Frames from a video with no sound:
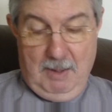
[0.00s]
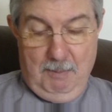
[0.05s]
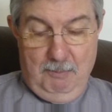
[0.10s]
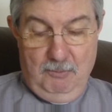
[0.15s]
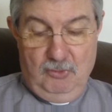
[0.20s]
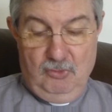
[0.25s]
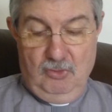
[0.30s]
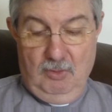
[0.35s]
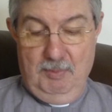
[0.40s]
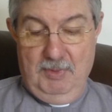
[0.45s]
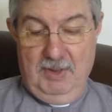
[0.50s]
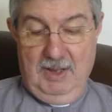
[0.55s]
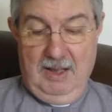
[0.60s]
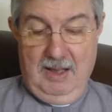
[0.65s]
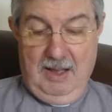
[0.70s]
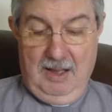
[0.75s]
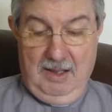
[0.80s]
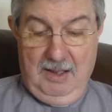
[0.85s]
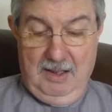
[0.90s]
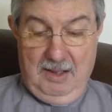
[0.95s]
comes from
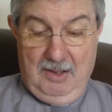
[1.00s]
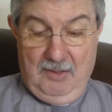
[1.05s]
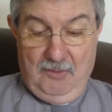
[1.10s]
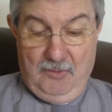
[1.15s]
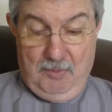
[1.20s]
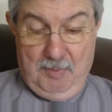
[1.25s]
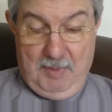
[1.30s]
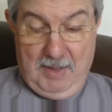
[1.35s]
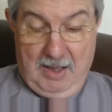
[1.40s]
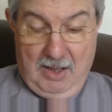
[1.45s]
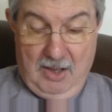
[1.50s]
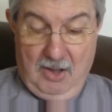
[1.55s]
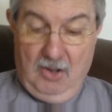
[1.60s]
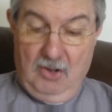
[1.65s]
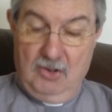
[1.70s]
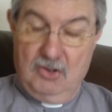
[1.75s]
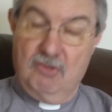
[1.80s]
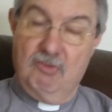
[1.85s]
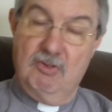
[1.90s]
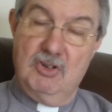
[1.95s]
the
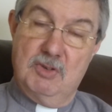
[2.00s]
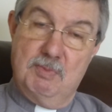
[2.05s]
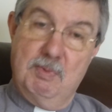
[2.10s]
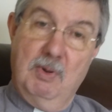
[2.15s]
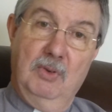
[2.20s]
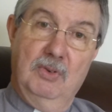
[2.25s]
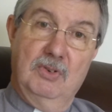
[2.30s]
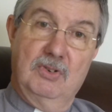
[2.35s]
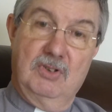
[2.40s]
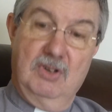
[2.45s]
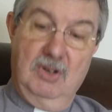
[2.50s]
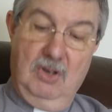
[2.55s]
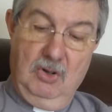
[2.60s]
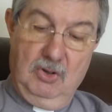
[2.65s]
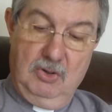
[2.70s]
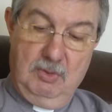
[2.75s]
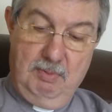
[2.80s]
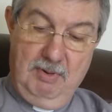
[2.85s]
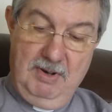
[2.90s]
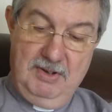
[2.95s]
heart's response to
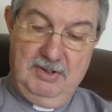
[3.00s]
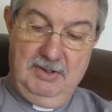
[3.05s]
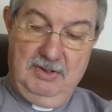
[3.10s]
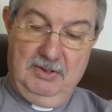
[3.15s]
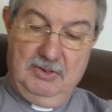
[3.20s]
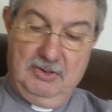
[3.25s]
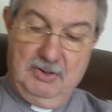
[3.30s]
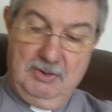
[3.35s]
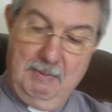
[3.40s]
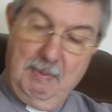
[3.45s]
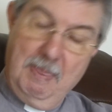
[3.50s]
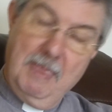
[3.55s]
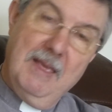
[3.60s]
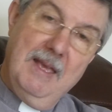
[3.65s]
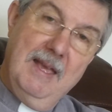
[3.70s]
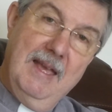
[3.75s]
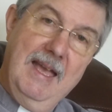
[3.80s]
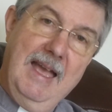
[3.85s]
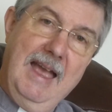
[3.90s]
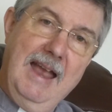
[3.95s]
God's presence,
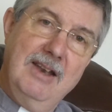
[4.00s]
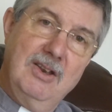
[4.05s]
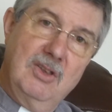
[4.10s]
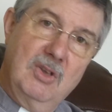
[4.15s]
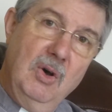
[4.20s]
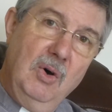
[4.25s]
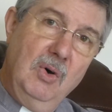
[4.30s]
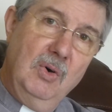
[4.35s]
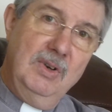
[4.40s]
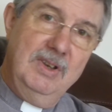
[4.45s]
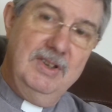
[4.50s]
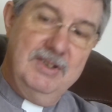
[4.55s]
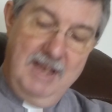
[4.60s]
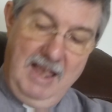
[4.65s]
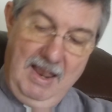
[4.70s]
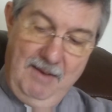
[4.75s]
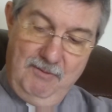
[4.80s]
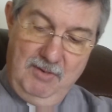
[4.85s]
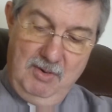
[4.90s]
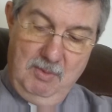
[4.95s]
and God is
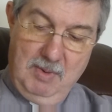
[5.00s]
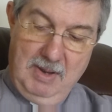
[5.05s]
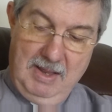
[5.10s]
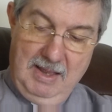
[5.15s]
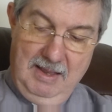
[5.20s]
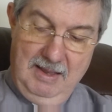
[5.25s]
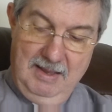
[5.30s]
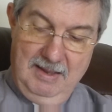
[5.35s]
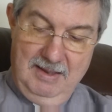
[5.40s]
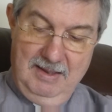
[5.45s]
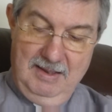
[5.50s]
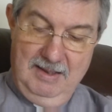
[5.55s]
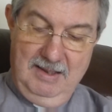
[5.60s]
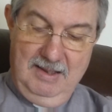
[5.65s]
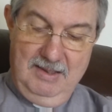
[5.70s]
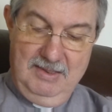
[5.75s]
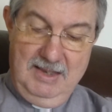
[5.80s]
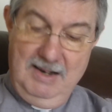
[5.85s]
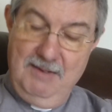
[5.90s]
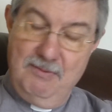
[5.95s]
everywhere,
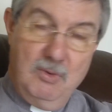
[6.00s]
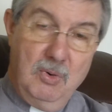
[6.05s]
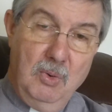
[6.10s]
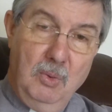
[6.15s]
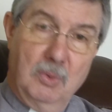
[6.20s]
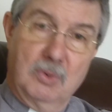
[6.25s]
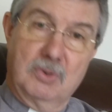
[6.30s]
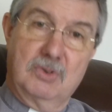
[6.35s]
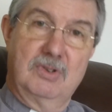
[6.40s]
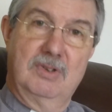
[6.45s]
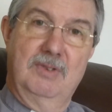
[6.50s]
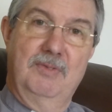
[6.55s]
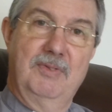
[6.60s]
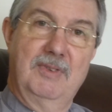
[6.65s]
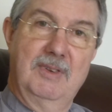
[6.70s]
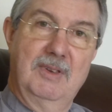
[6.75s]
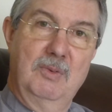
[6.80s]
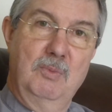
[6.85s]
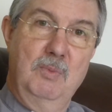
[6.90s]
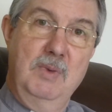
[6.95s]
then of course
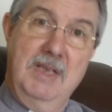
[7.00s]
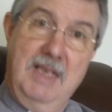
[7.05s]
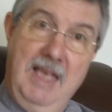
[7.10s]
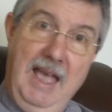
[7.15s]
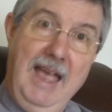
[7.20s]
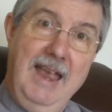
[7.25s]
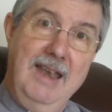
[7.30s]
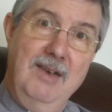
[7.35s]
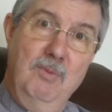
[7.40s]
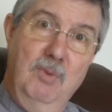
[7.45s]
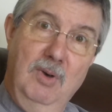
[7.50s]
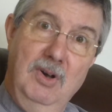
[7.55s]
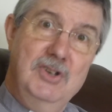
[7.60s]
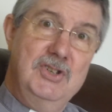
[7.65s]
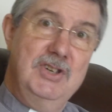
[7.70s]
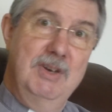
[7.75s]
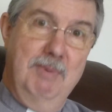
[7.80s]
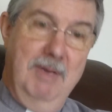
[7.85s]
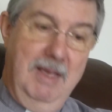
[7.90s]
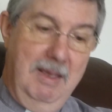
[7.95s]
we can
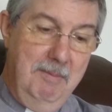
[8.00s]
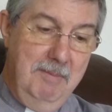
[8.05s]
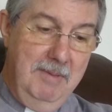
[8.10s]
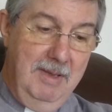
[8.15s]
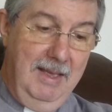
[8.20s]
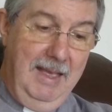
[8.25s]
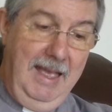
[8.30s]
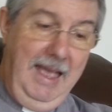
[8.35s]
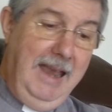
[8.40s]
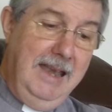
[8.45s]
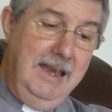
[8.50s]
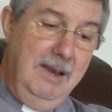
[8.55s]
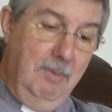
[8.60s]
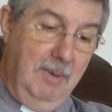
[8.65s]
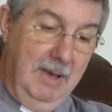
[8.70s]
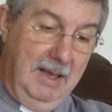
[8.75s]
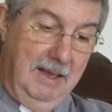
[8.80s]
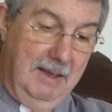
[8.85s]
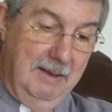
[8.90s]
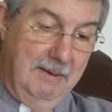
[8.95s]
worship him
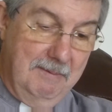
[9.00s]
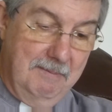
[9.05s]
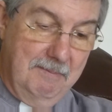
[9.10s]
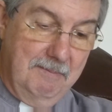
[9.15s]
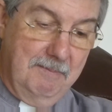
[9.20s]
anywhere.